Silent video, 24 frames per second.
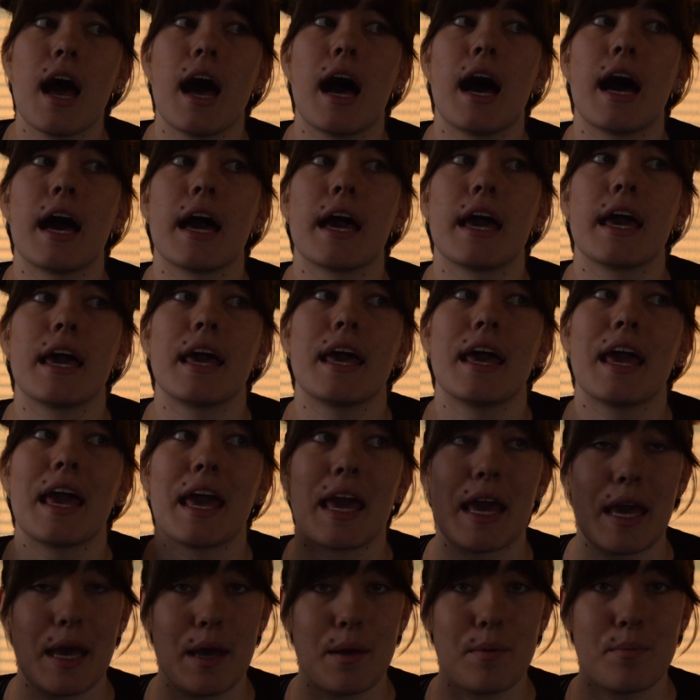I
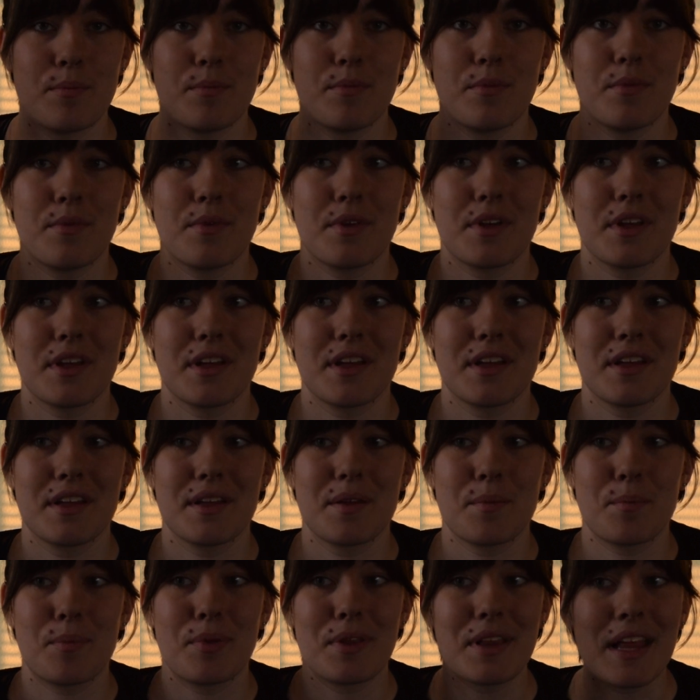am
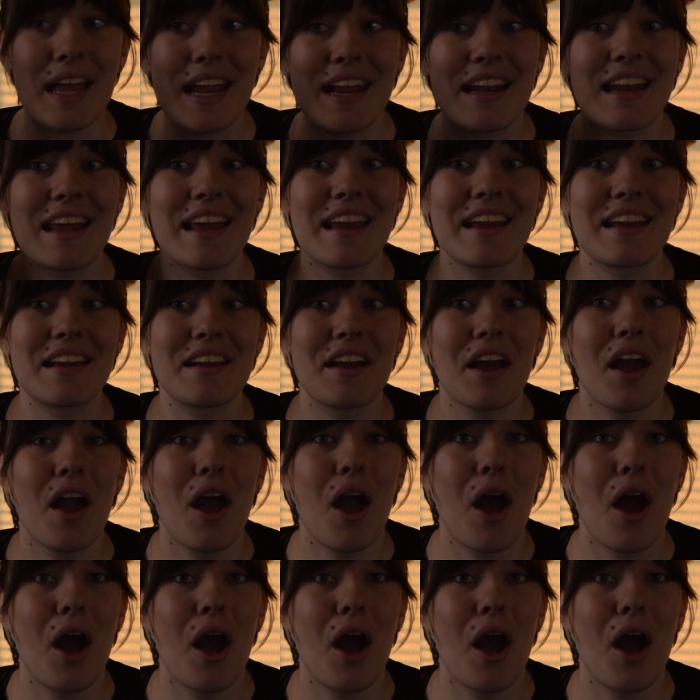planning